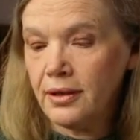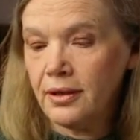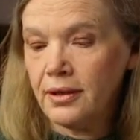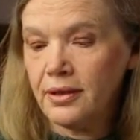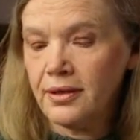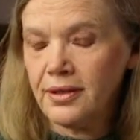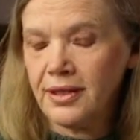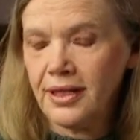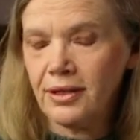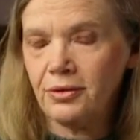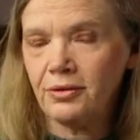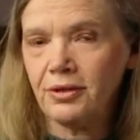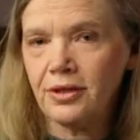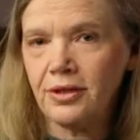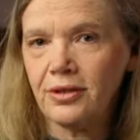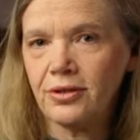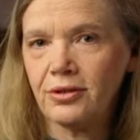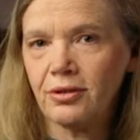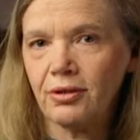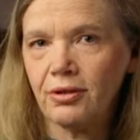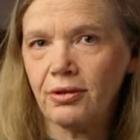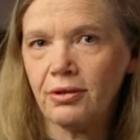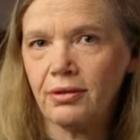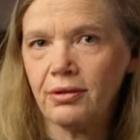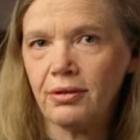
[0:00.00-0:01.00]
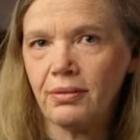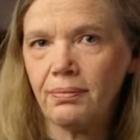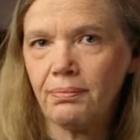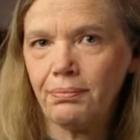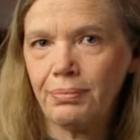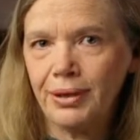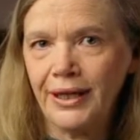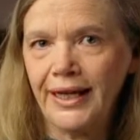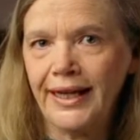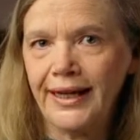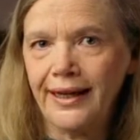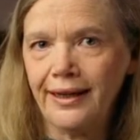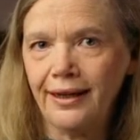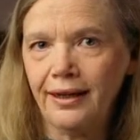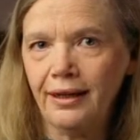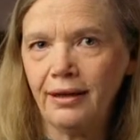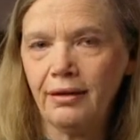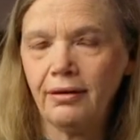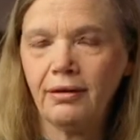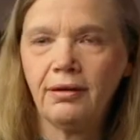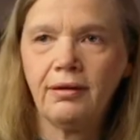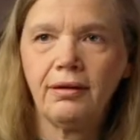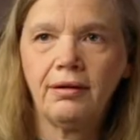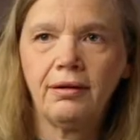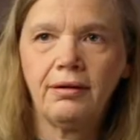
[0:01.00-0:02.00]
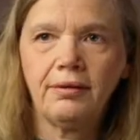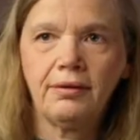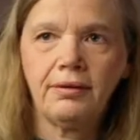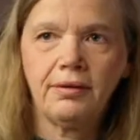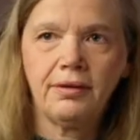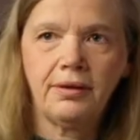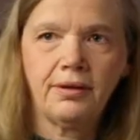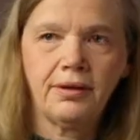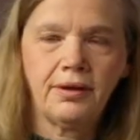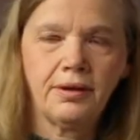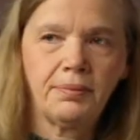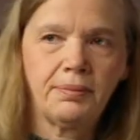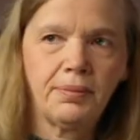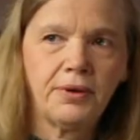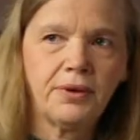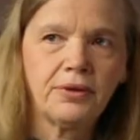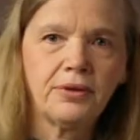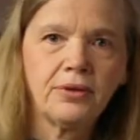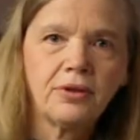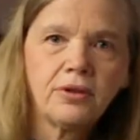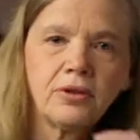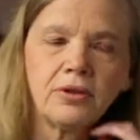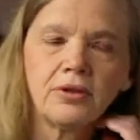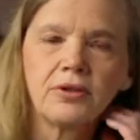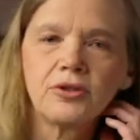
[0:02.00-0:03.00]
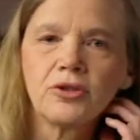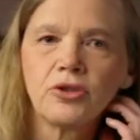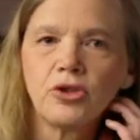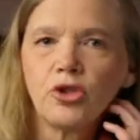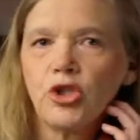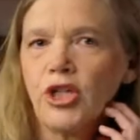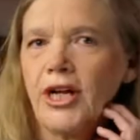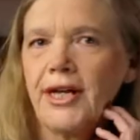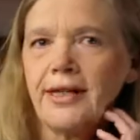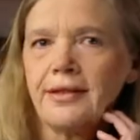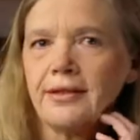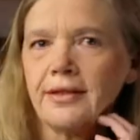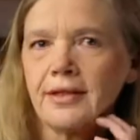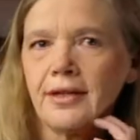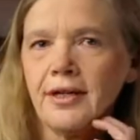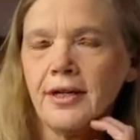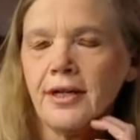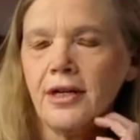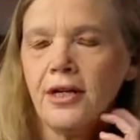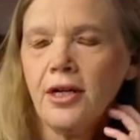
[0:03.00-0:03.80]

series on play on the podcast chat,